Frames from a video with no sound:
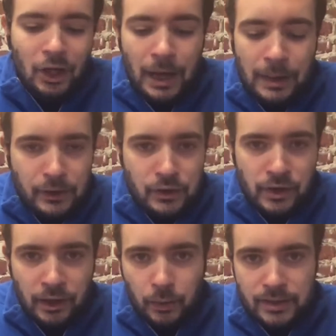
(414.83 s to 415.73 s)
In my mind, there's
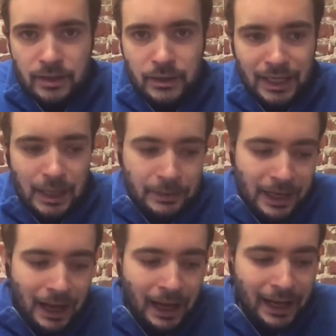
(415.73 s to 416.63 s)
nothing worse than using an
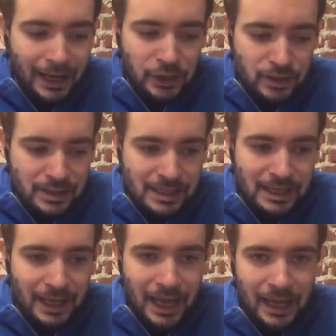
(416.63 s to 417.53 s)
API and just
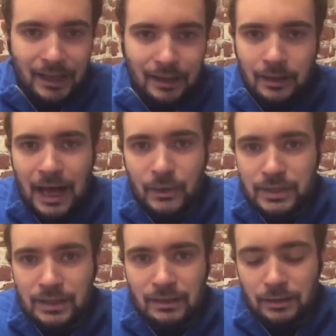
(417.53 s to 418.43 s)
seeing a
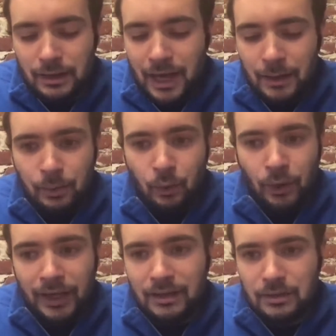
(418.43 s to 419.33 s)
1,000
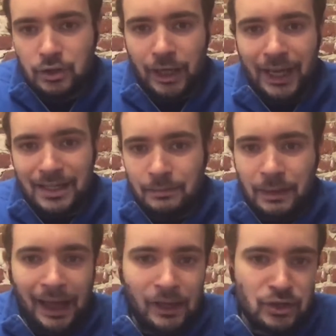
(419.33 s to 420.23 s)
endpoint gigantic
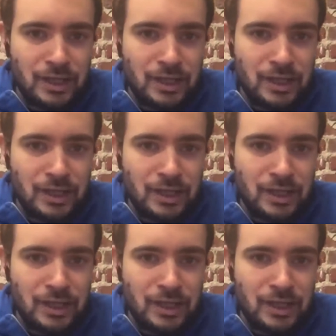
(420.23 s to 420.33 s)
page.